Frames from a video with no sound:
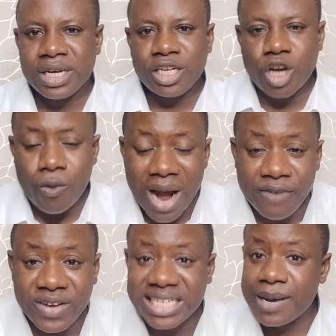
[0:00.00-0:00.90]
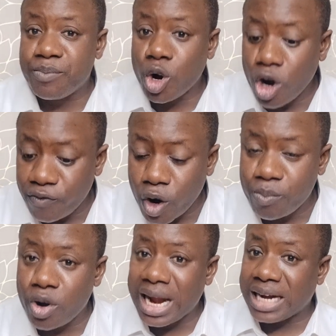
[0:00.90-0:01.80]
Your wife is the bone of your
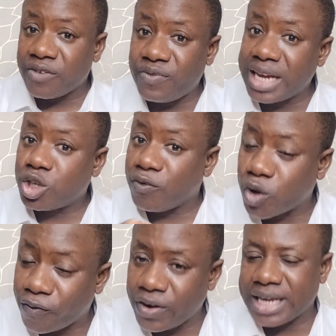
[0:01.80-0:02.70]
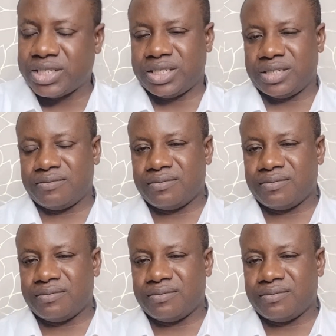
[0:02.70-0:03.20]
bone and the flesh of your flesh.